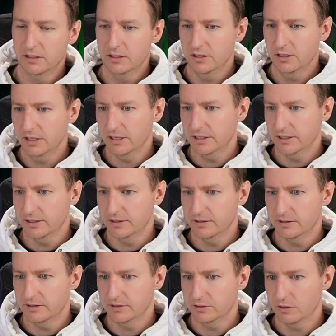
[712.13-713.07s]

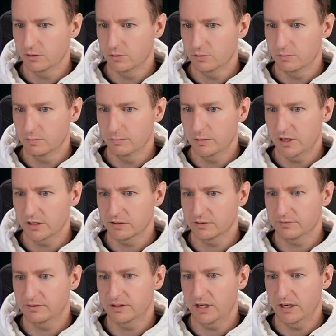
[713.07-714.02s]
So
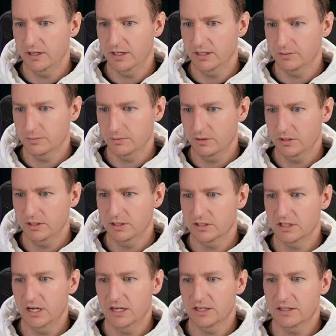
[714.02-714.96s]

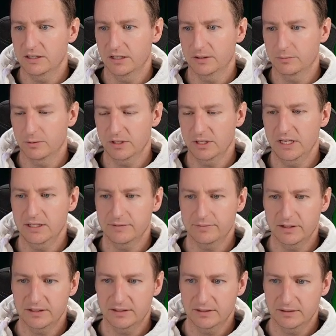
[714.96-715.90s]
Microsoft.network/network
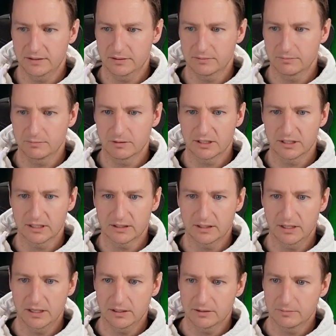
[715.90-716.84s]
interfaces, click
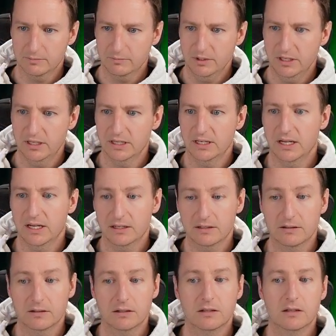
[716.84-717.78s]
that. And
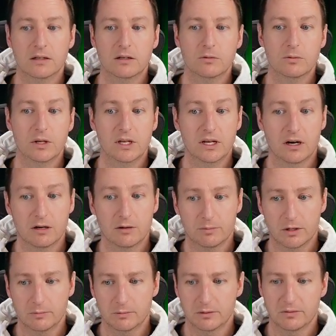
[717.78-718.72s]
again, we are
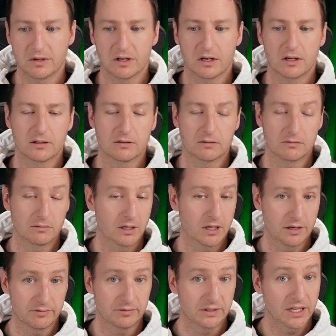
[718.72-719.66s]
prompted with a
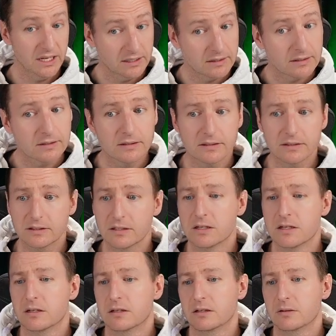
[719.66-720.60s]
lot of dates.
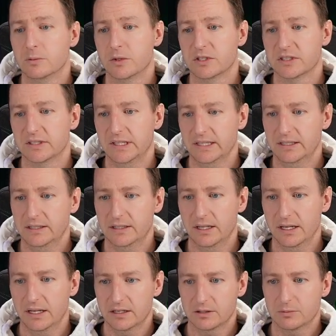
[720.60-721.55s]
We select the
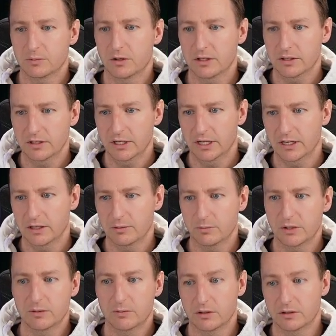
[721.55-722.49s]
latest one.
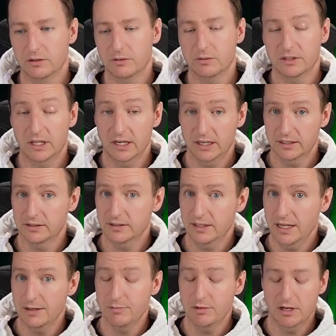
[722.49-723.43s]
We want to use the latest
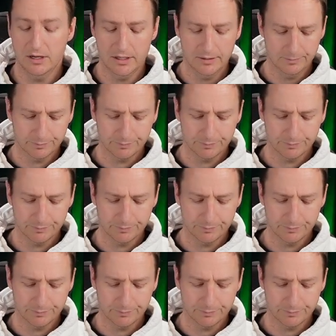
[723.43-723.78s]
API.